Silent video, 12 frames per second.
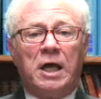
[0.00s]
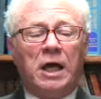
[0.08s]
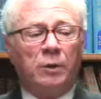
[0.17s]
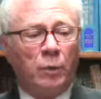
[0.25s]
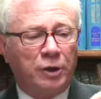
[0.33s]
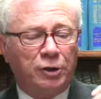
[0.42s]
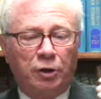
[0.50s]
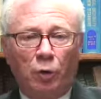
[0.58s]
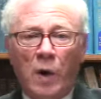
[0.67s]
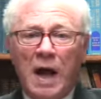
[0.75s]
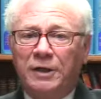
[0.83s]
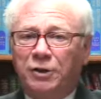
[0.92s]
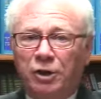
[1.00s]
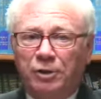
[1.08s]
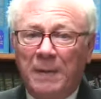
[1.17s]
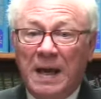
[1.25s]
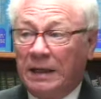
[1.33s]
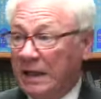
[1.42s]
in which the righteous
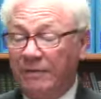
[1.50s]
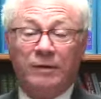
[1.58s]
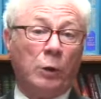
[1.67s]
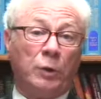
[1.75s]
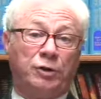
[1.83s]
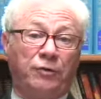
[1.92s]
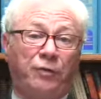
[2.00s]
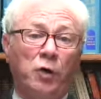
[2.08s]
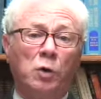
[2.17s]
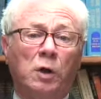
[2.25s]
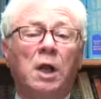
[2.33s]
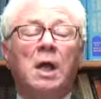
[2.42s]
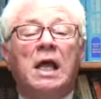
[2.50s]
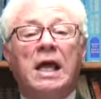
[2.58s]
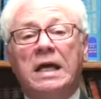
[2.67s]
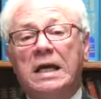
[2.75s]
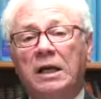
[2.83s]
man, even though he's a fool, he